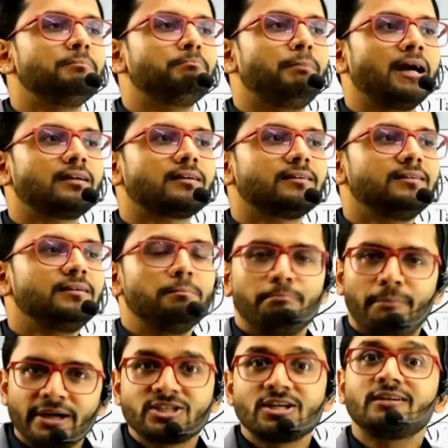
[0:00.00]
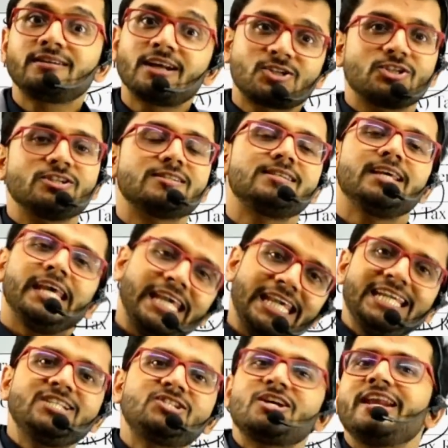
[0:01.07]
but budget touches
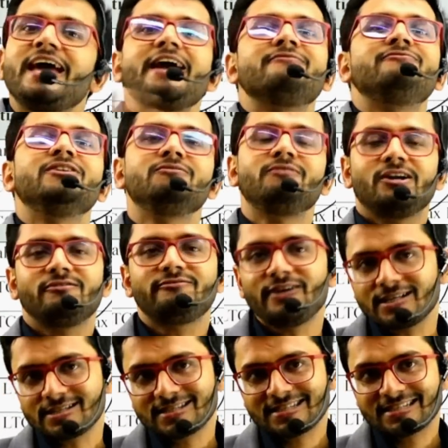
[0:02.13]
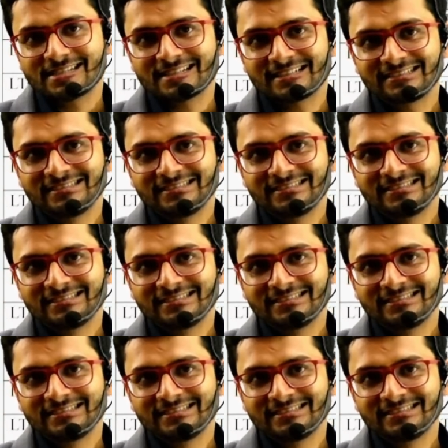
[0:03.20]
each and every one of us.